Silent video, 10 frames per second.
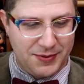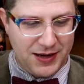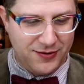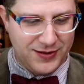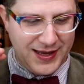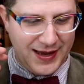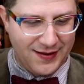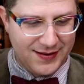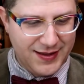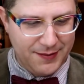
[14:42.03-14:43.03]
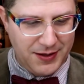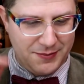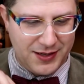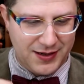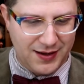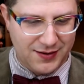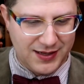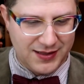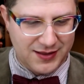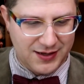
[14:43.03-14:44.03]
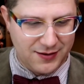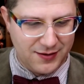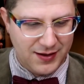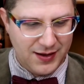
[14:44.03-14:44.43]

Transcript: about yet. Give me a minute, I'll get there.